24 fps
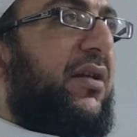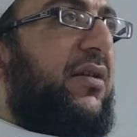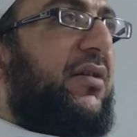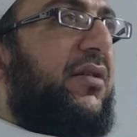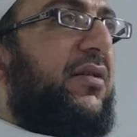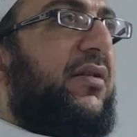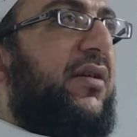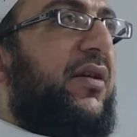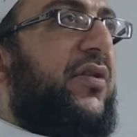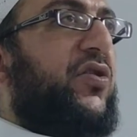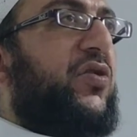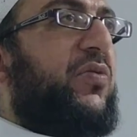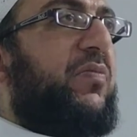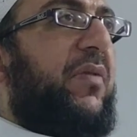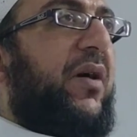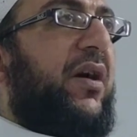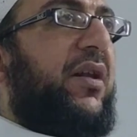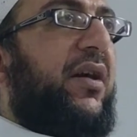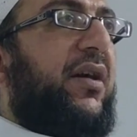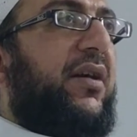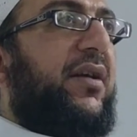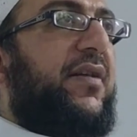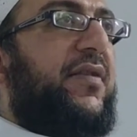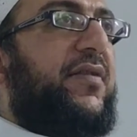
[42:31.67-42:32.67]
asmana
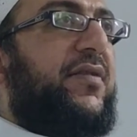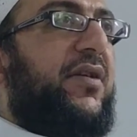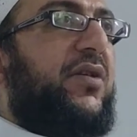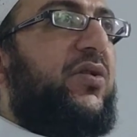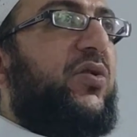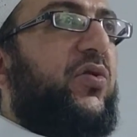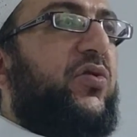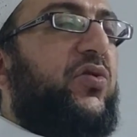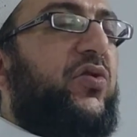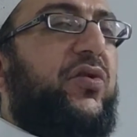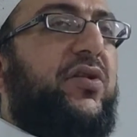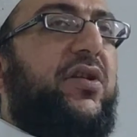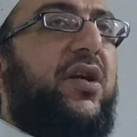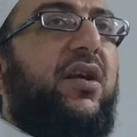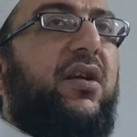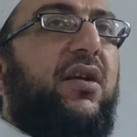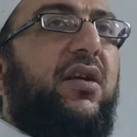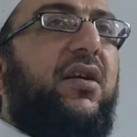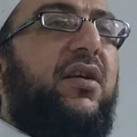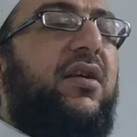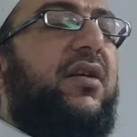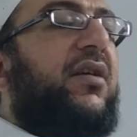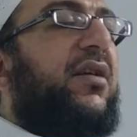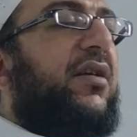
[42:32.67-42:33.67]
ke sadio
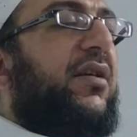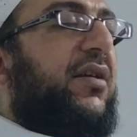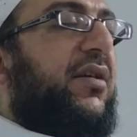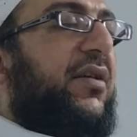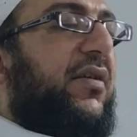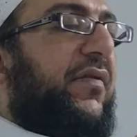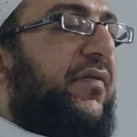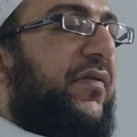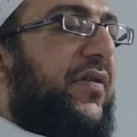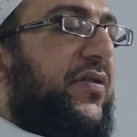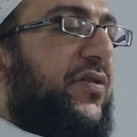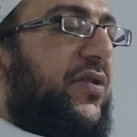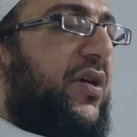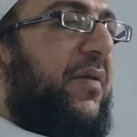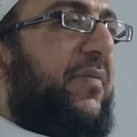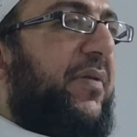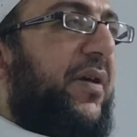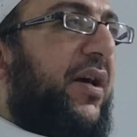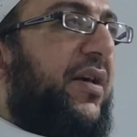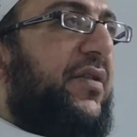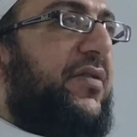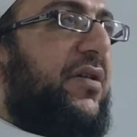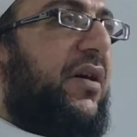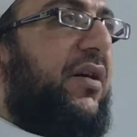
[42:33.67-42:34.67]
soteri fazabi
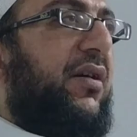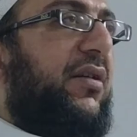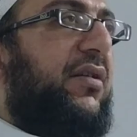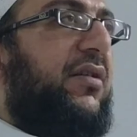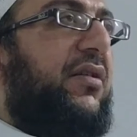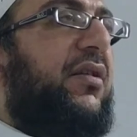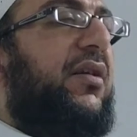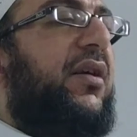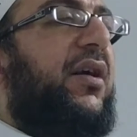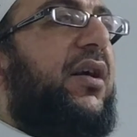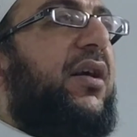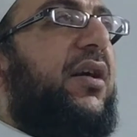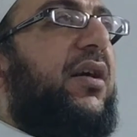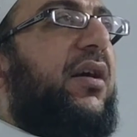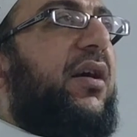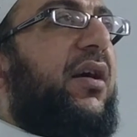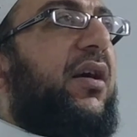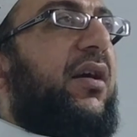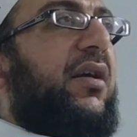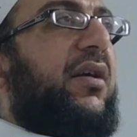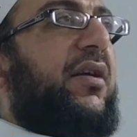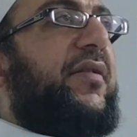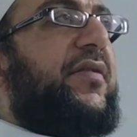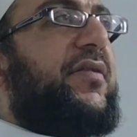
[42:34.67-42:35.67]
azan."
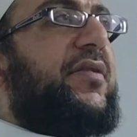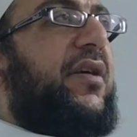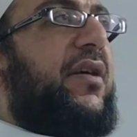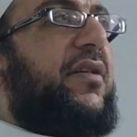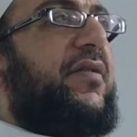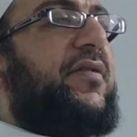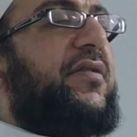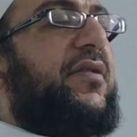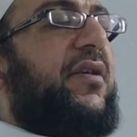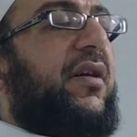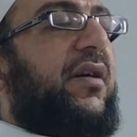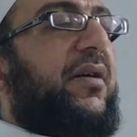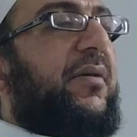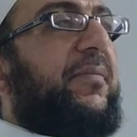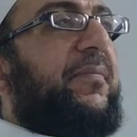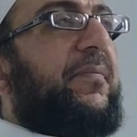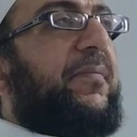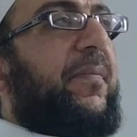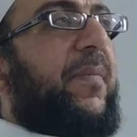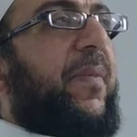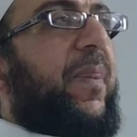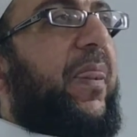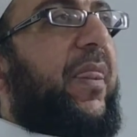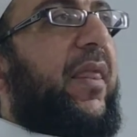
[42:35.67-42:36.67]
He says,
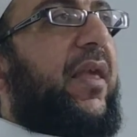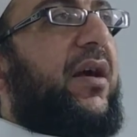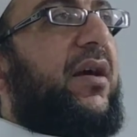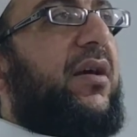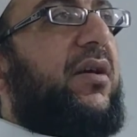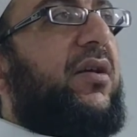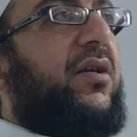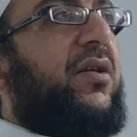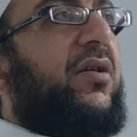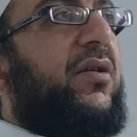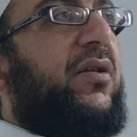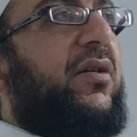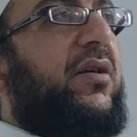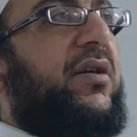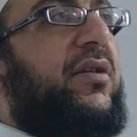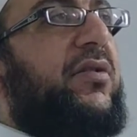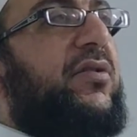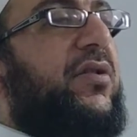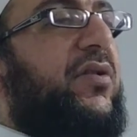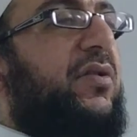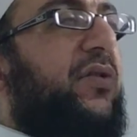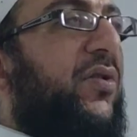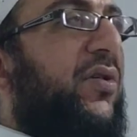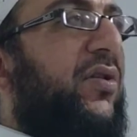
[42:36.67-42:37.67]
you know, it's a
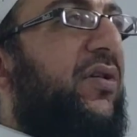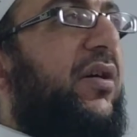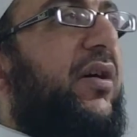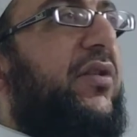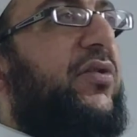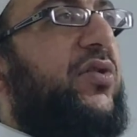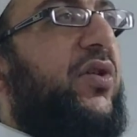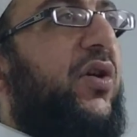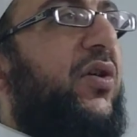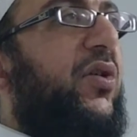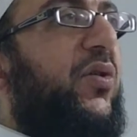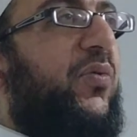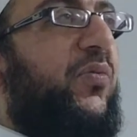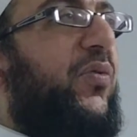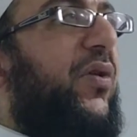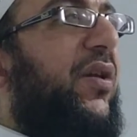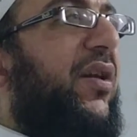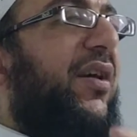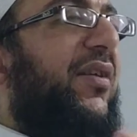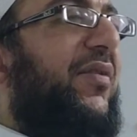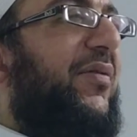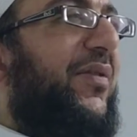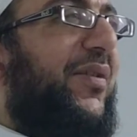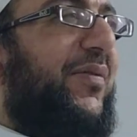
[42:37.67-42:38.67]
long. It's only one I
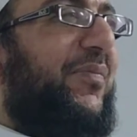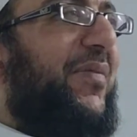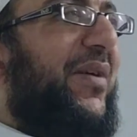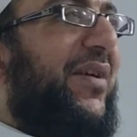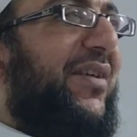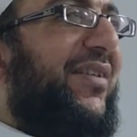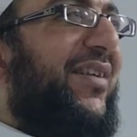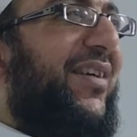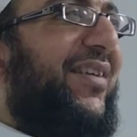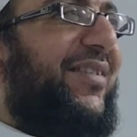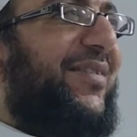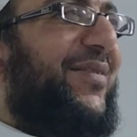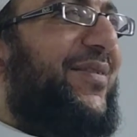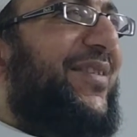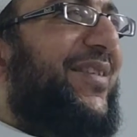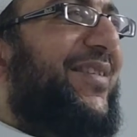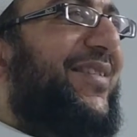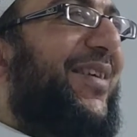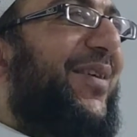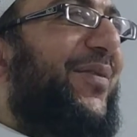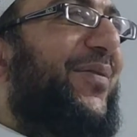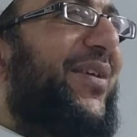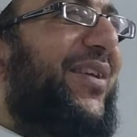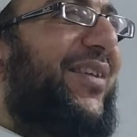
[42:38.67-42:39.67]
learned. It's just that
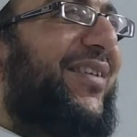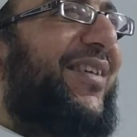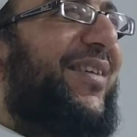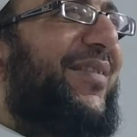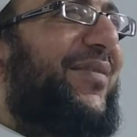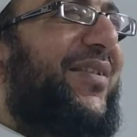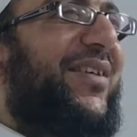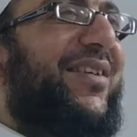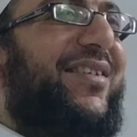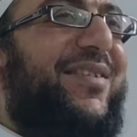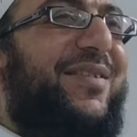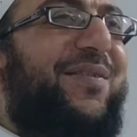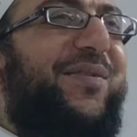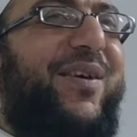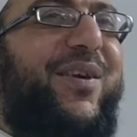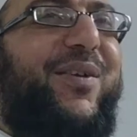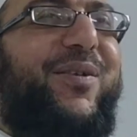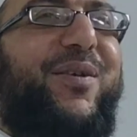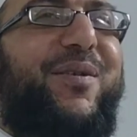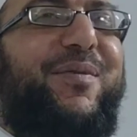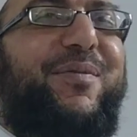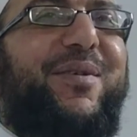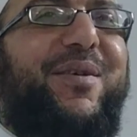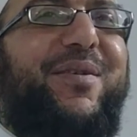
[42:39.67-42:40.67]
one line. It's a very long
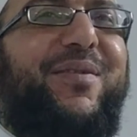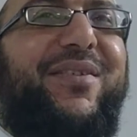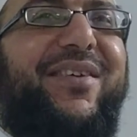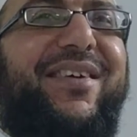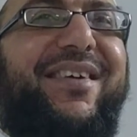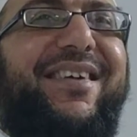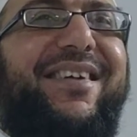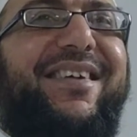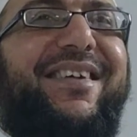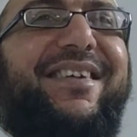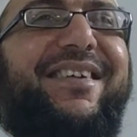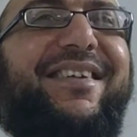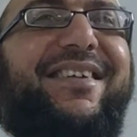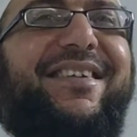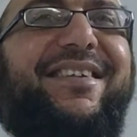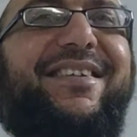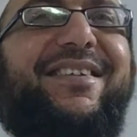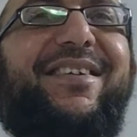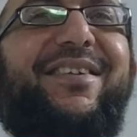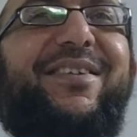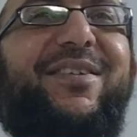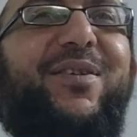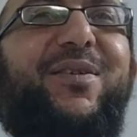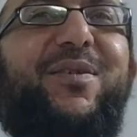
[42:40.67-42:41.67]
poem, so
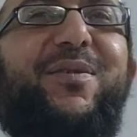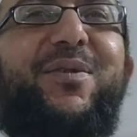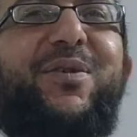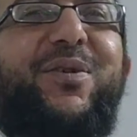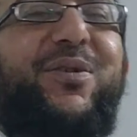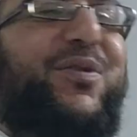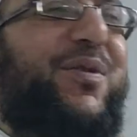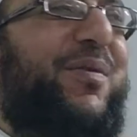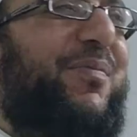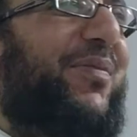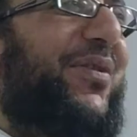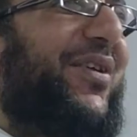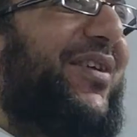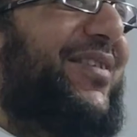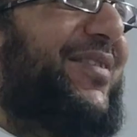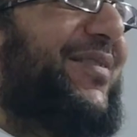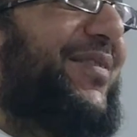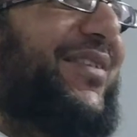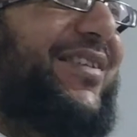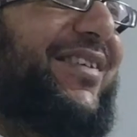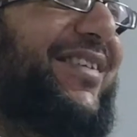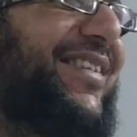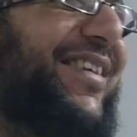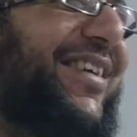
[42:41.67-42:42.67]
don't look too impressed,
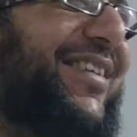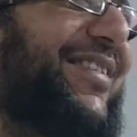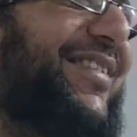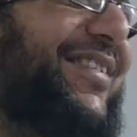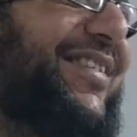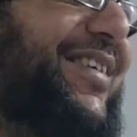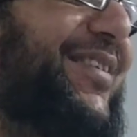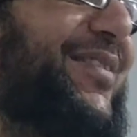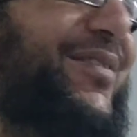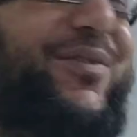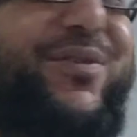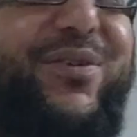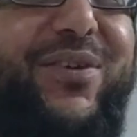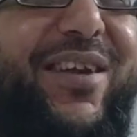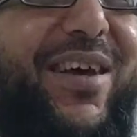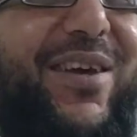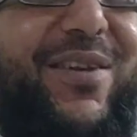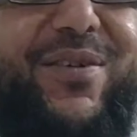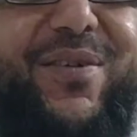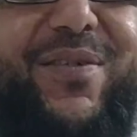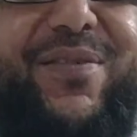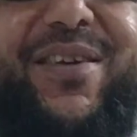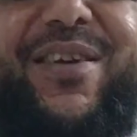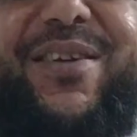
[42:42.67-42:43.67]
because that's all I know
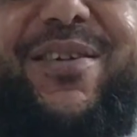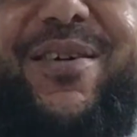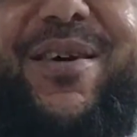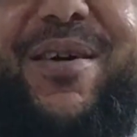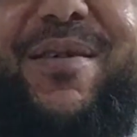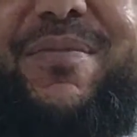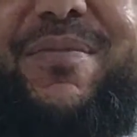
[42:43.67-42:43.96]
of the entire poem.